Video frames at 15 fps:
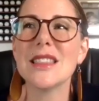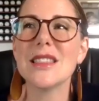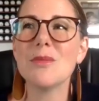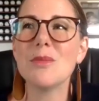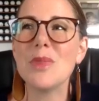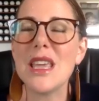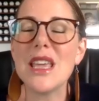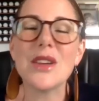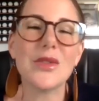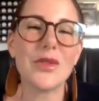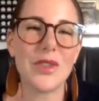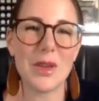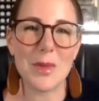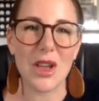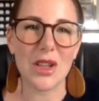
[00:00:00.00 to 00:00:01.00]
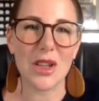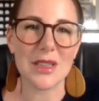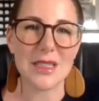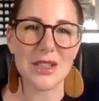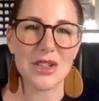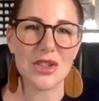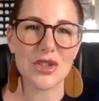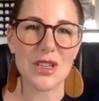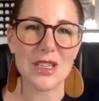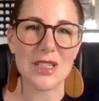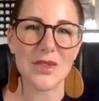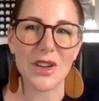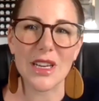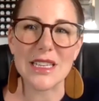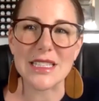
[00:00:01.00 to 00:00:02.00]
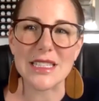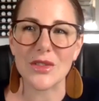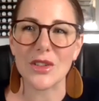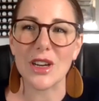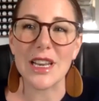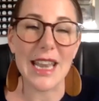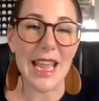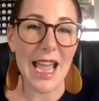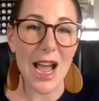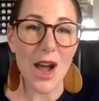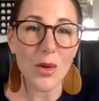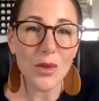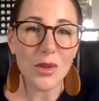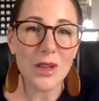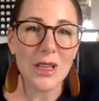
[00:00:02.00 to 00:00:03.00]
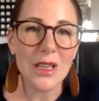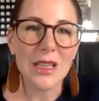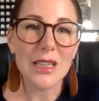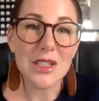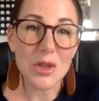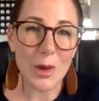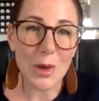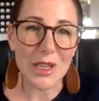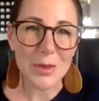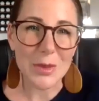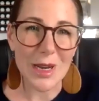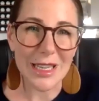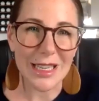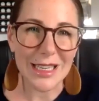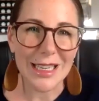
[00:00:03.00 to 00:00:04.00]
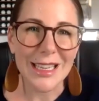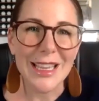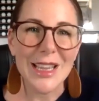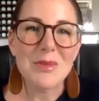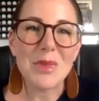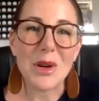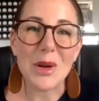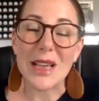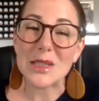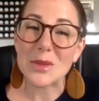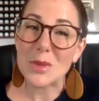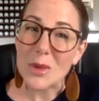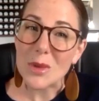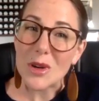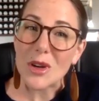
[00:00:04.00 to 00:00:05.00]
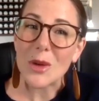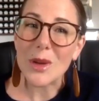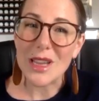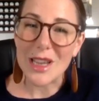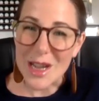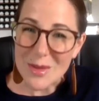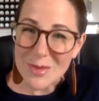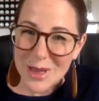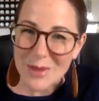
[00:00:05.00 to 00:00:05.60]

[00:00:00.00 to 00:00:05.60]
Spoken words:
being a female in this industry is very different now in 2020. But as we were growing up, and